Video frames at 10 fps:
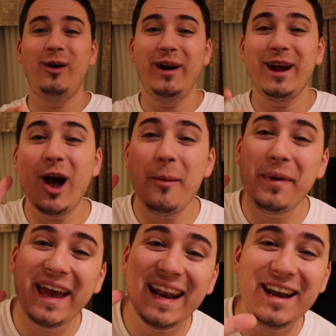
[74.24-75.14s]
Alright,
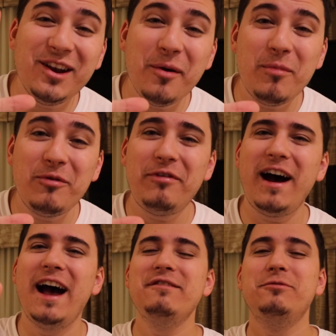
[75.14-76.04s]
coming in at number
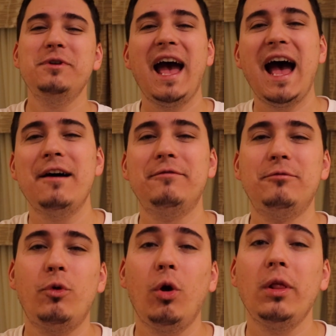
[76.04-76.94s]
5, we
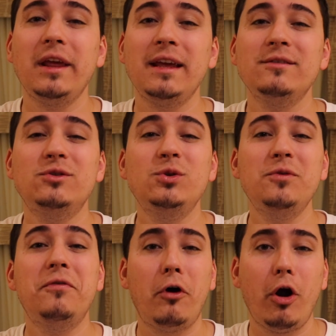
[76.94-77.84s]
have rolling
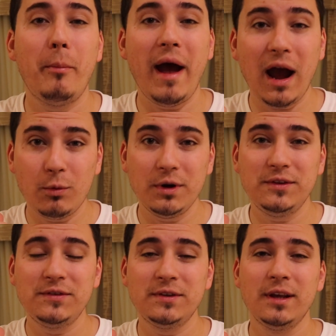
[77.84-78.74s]
too far
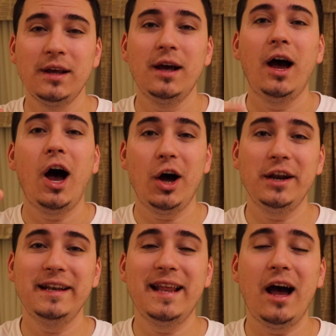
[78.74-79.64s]
backwards
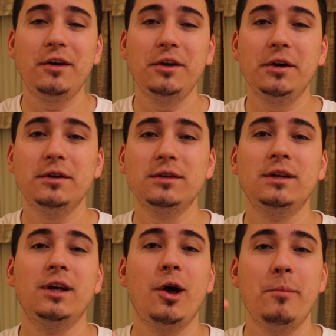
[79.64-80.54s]
on a downhill
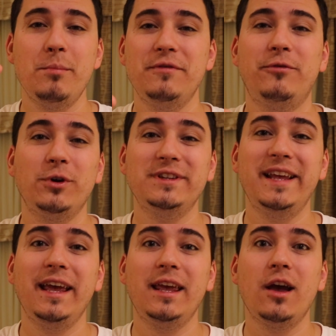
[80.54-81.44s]
before
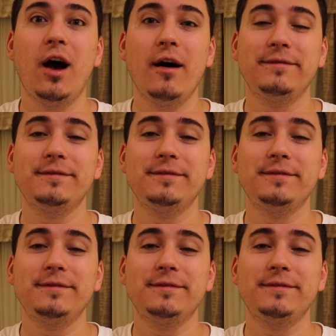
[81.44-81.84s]
taking off.